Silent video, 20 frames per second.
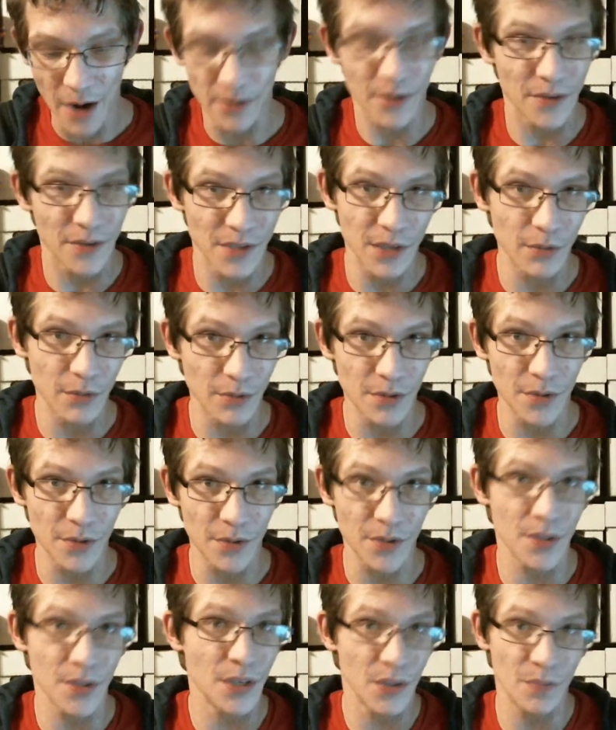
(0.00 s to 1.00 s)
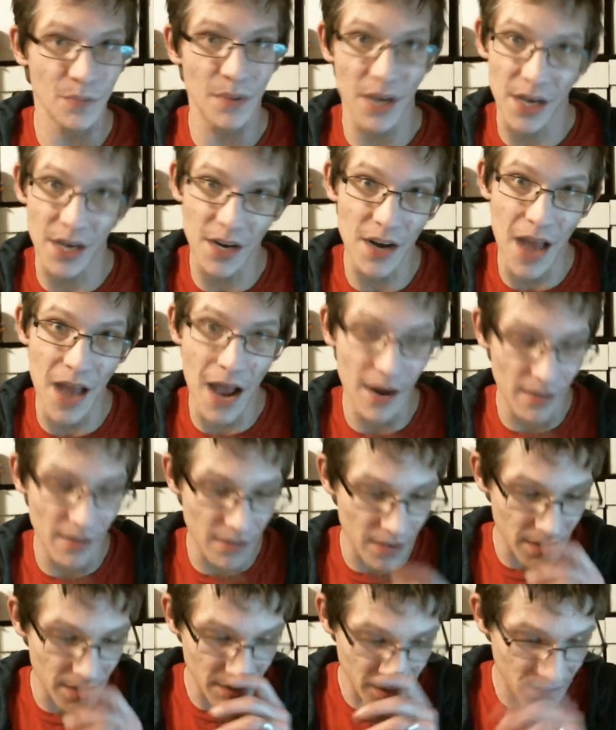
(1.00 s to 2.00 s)
because he's been in and out
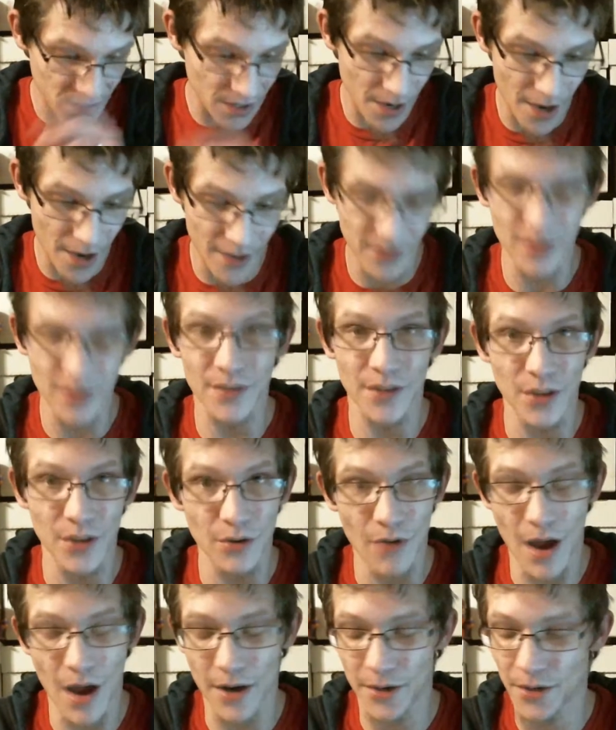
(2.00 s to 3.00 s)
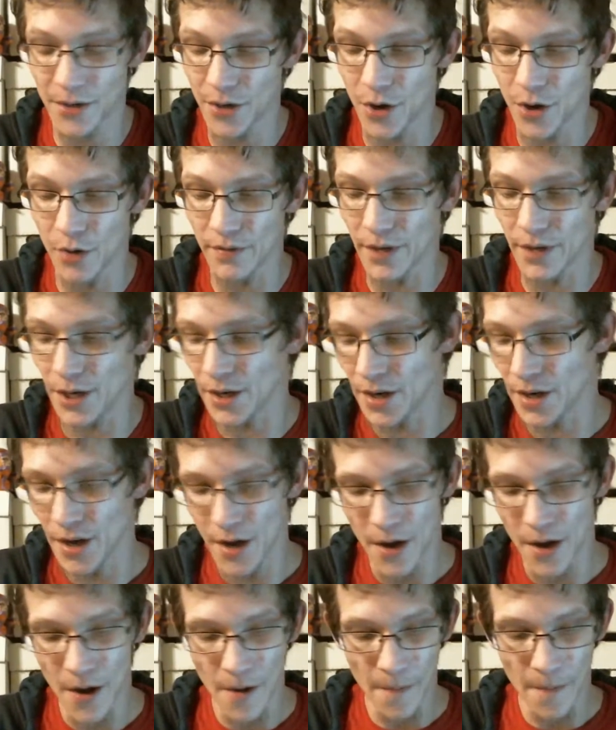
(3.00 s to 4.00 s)
of this since the new writer took over.
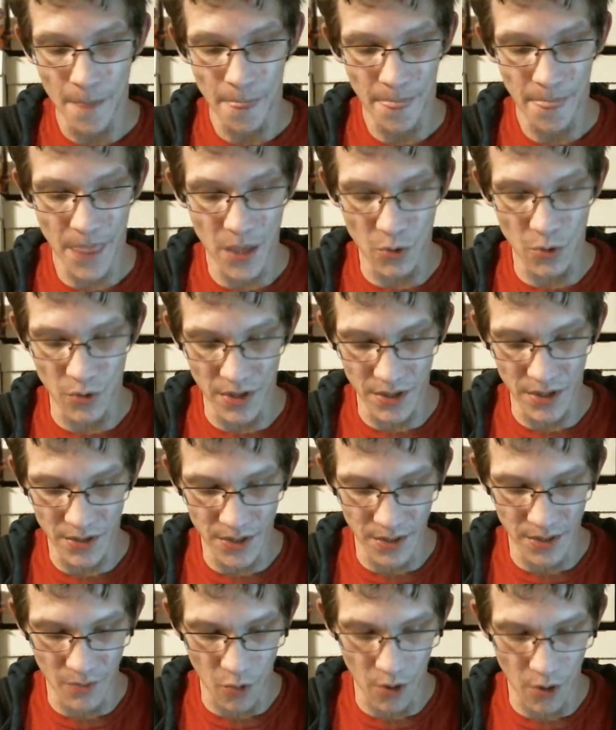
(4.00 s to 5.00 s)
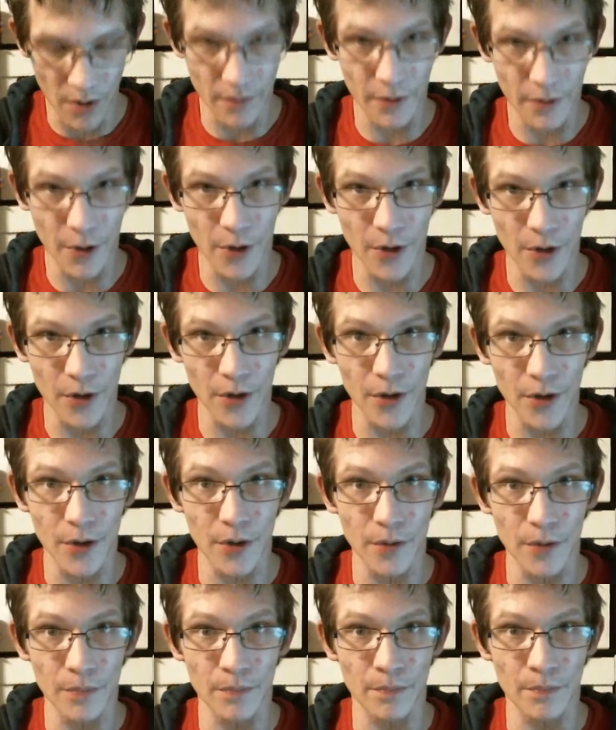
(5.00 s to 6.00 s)
You get to see more of
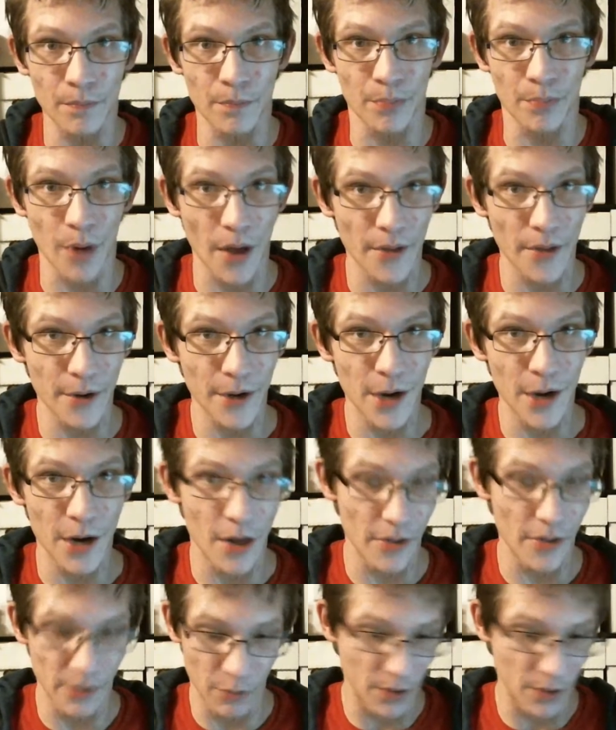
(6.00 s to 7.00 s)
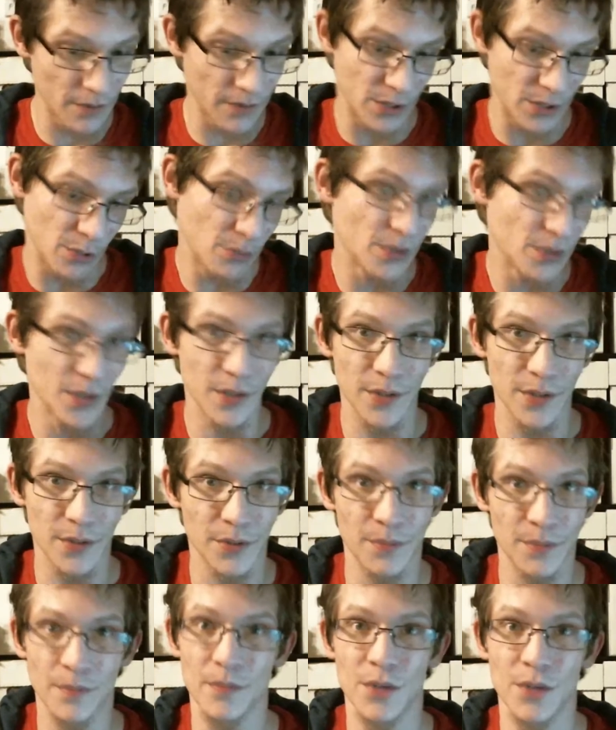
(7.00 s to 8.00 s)
her brother, another one of
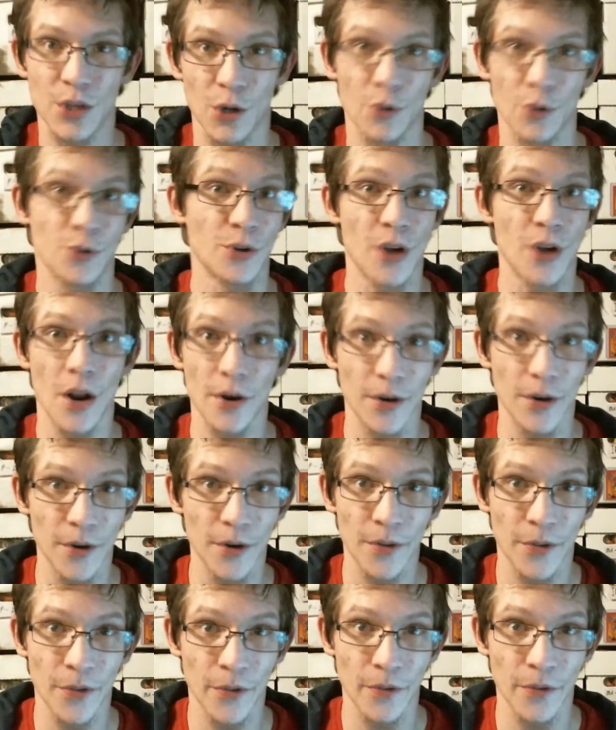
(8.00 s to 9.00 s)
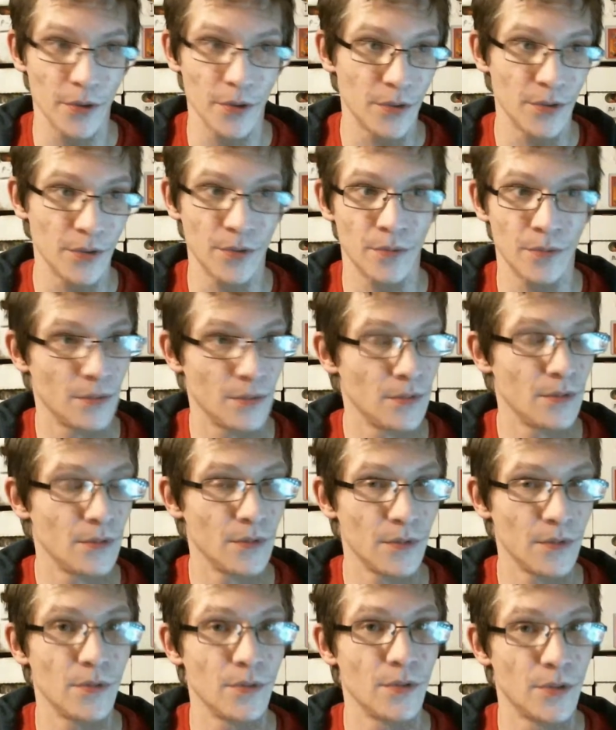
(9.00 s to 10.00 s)
Zeus's children on Earth, because
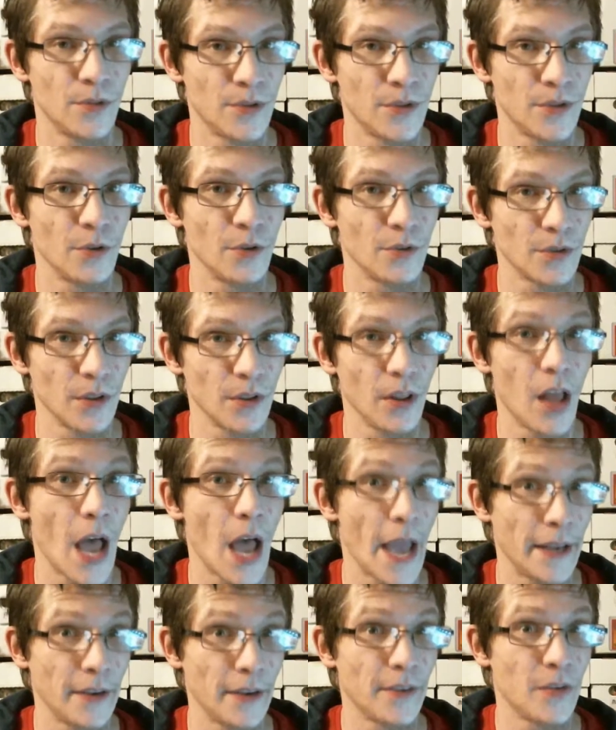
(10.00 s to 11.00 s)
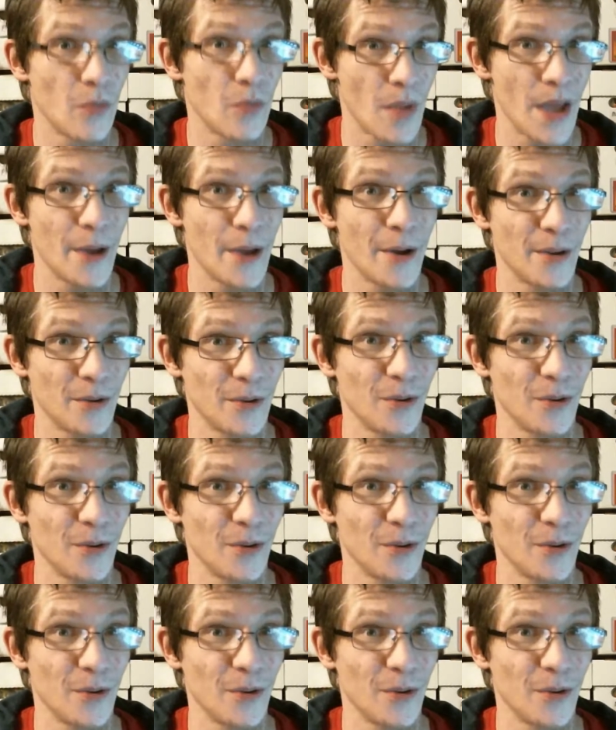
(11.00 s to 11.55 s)
Zeus liked to make